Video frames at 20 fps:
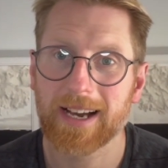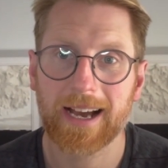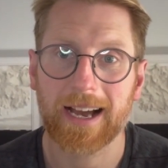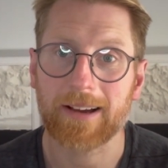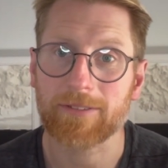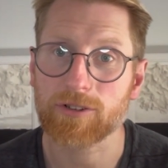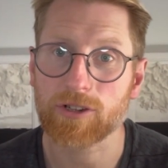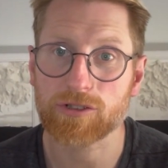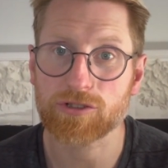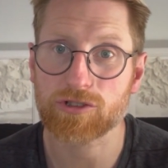
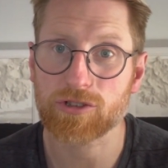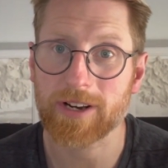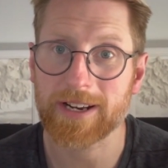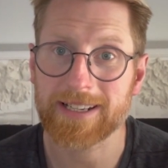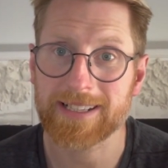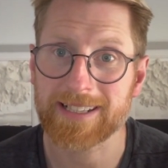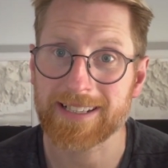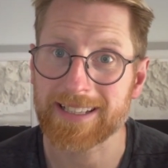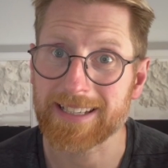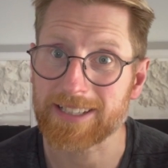I've not
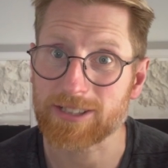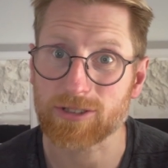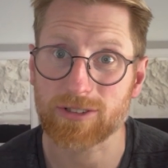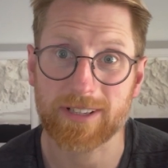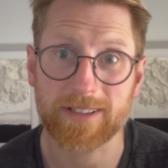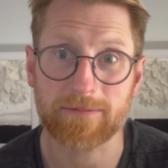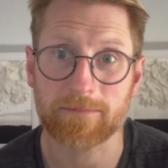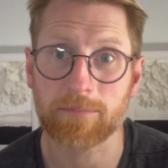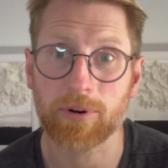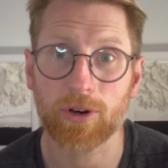trained in these or
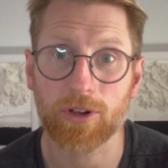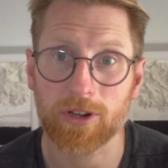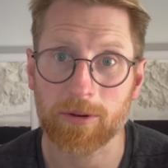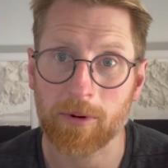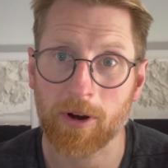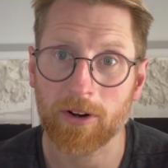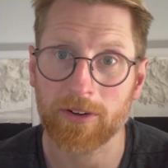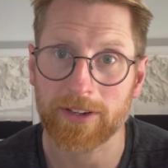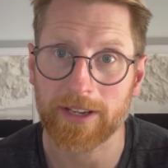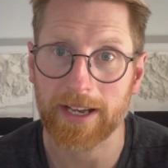even put them
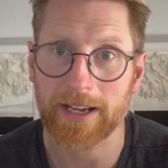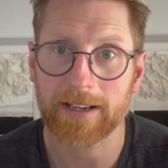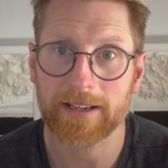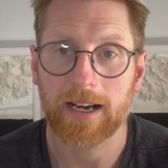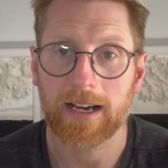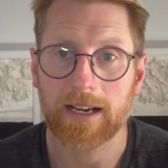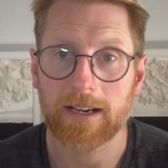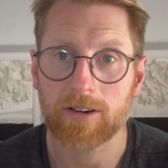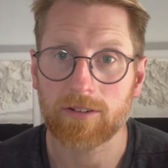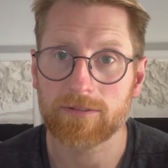on yet.
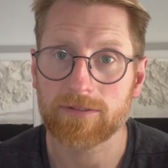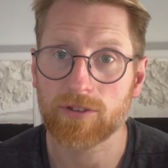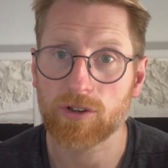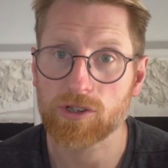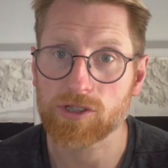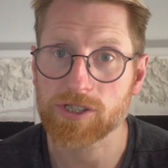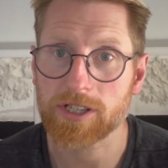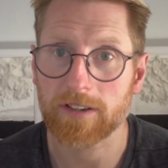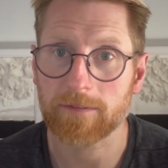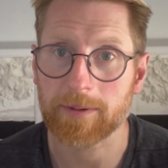
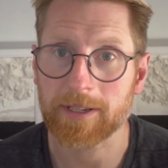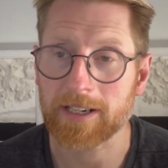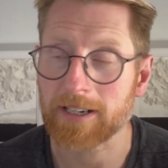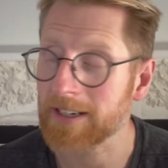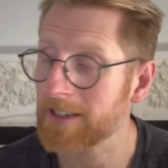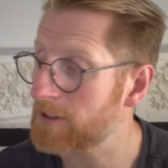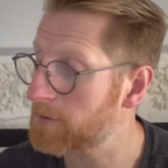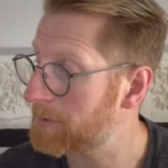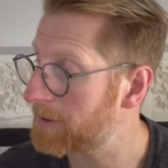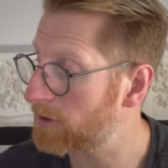Unfortunately, I've been a
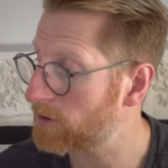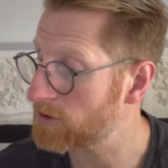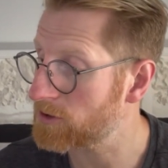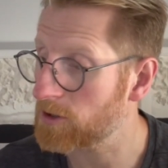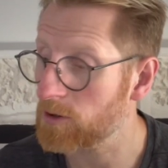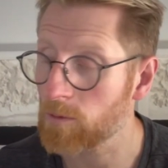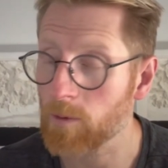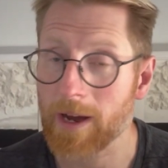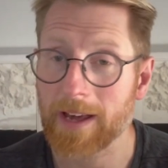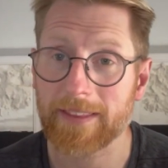little bit under
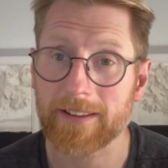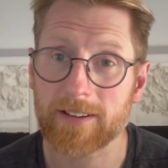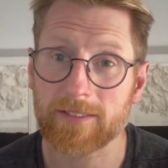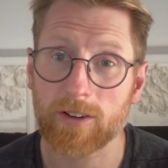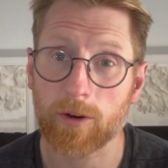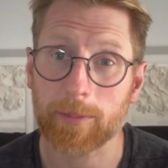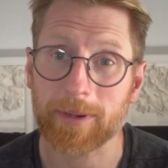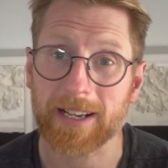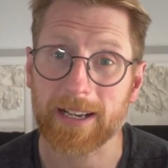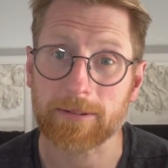the weather,
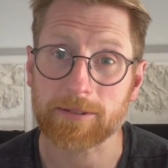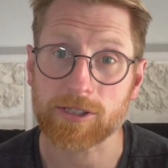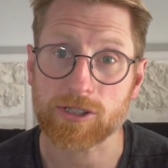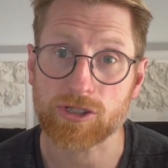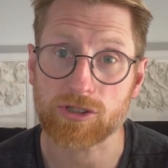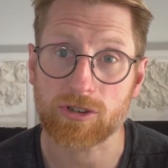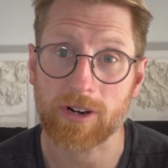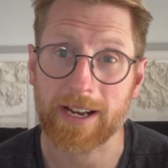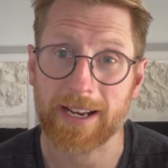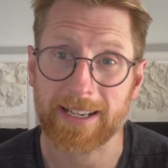not being able to
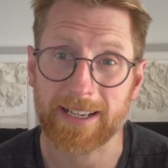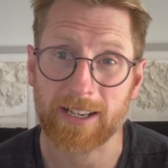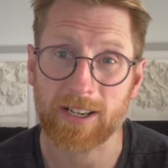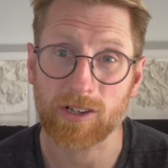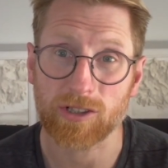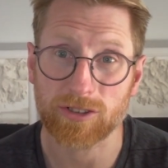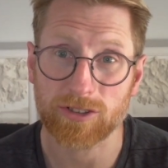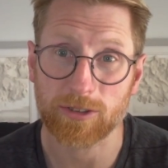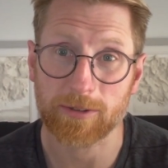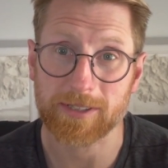train, and
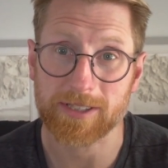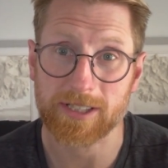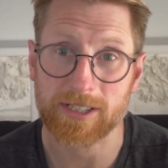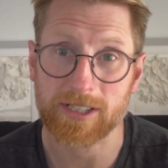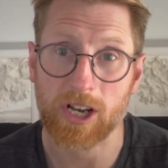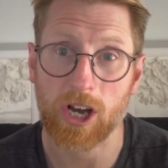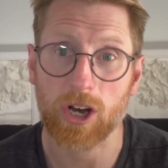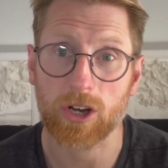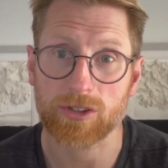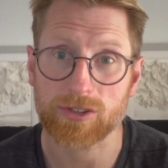also it's as
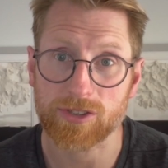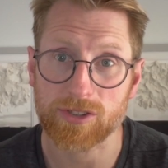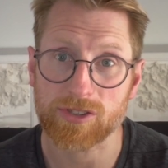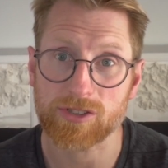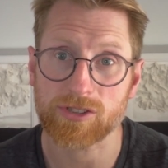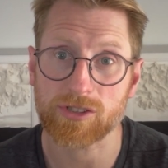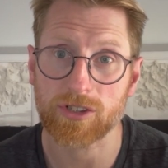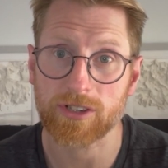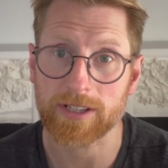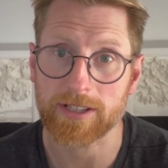hot as the
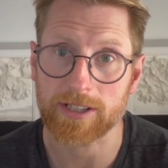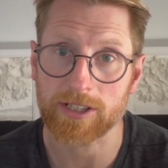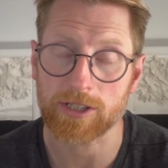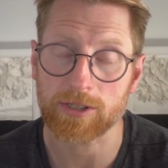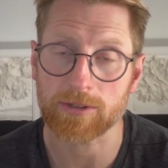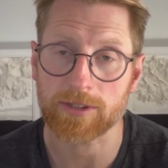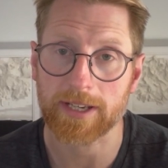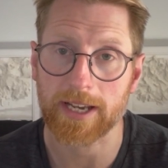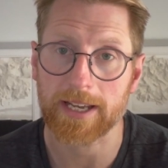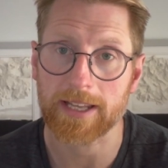sun in the
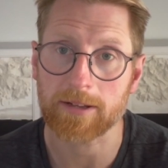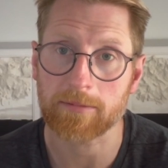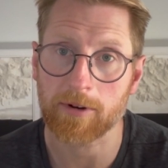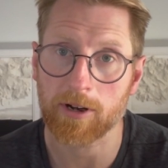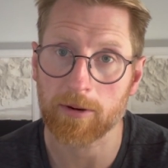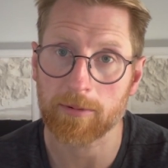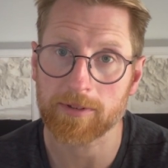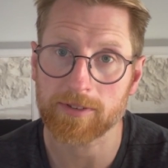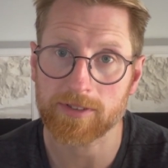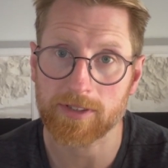UK at the
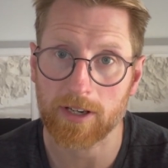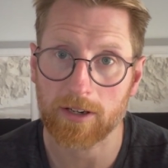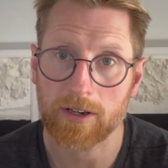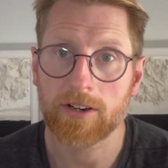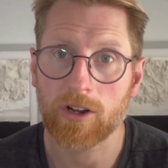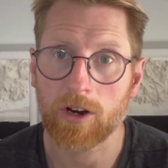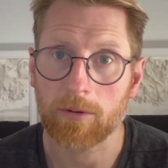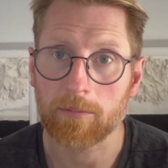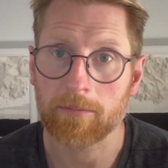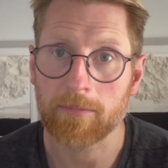moment, so
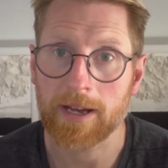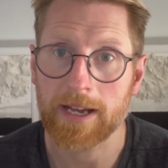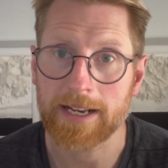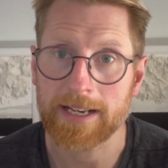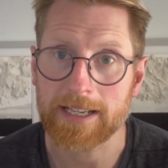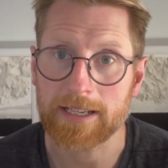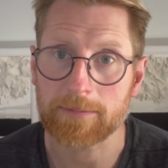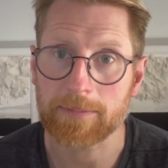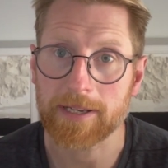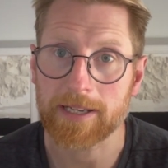not
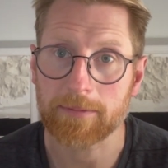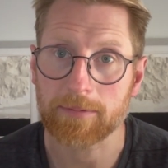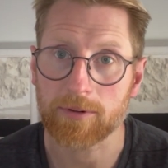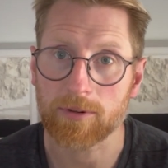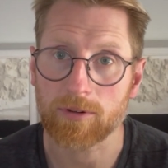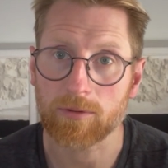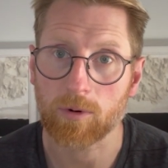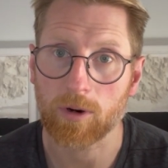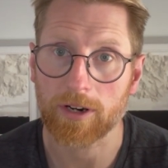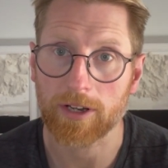many
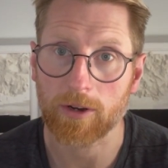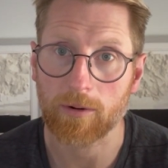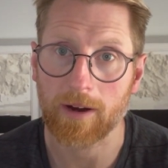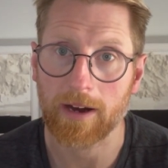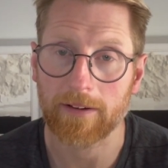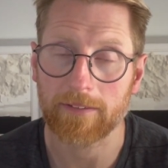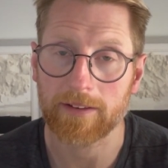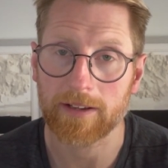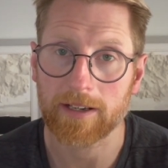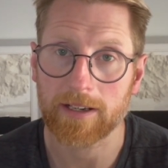people want to go
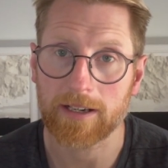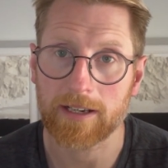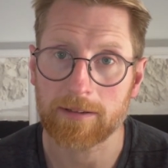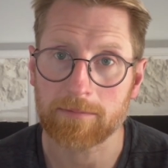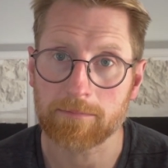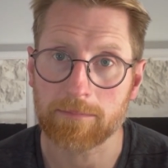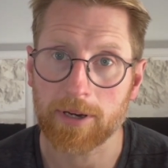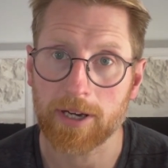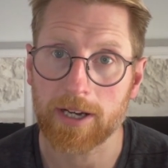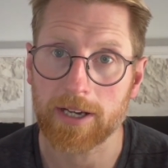out there
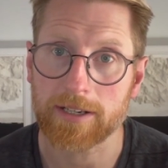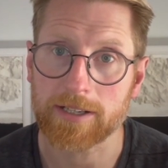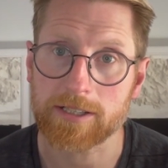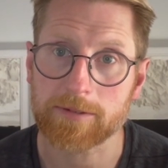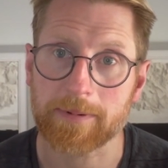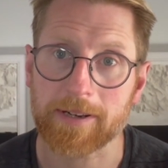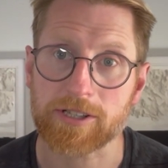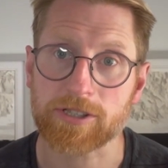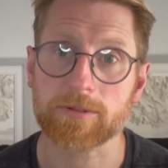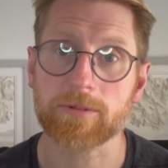and burn,
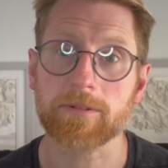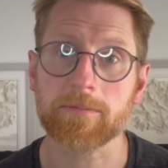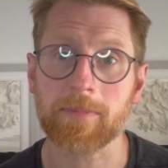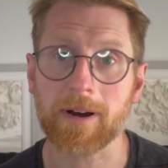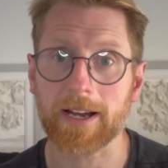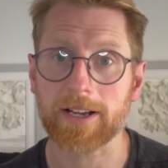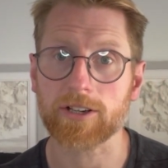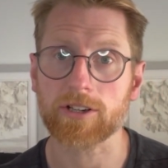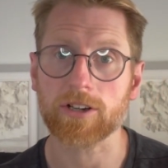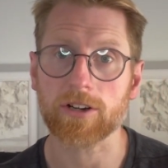especially with
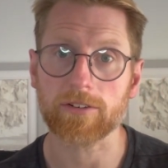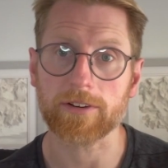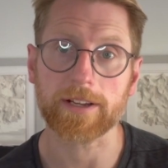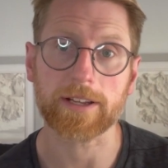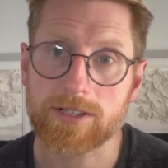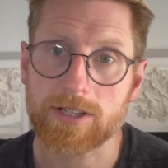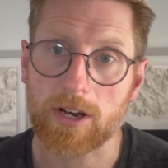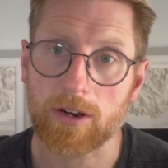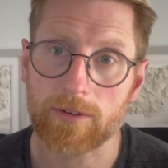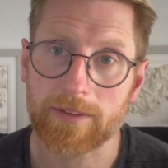my colouring.
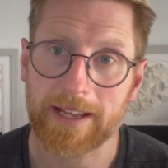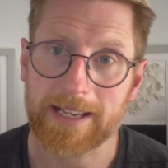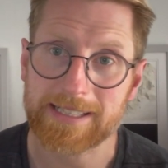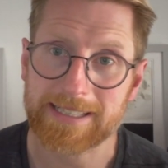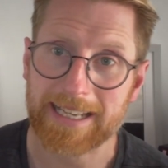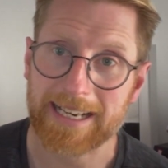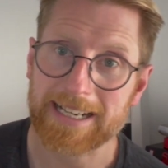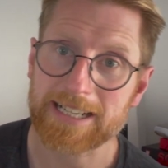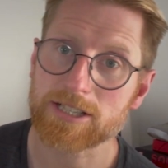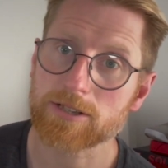So let's
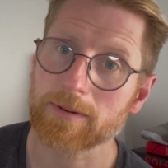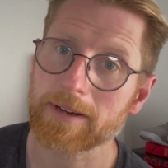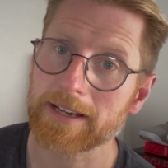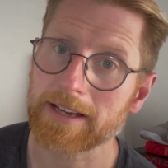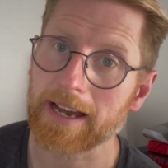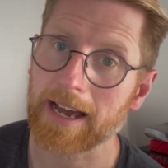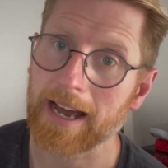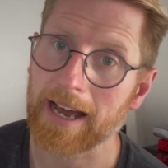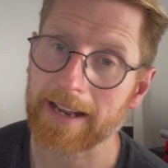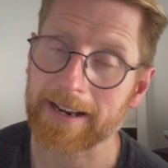get into it
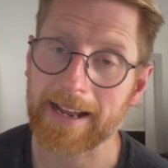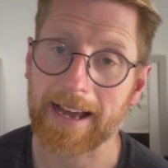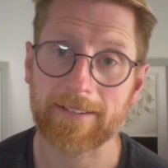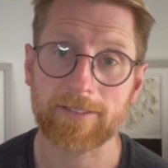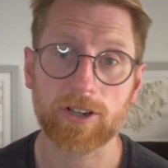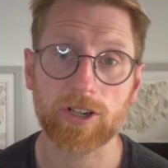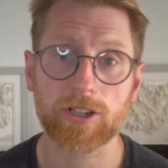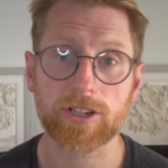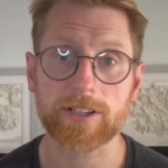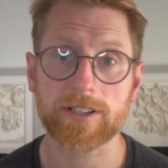and have a
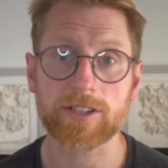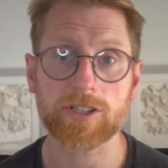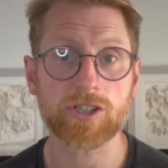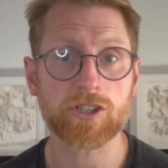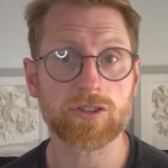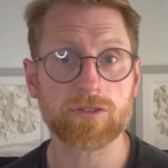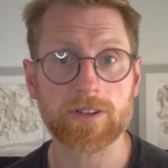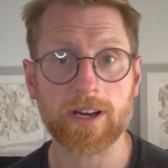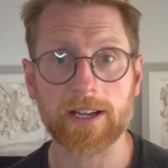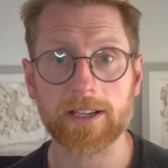look at the
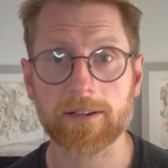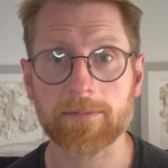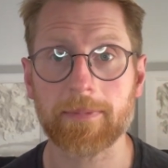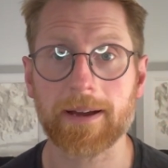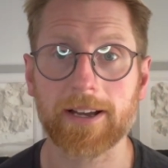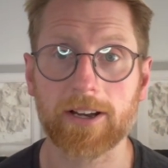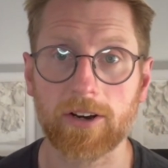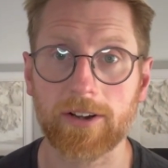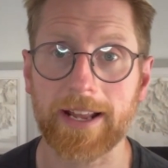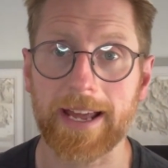new Nike
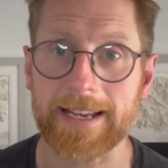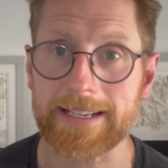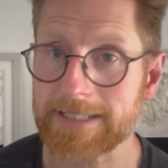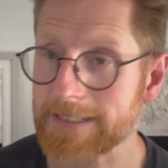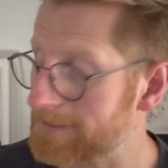Metcon 8.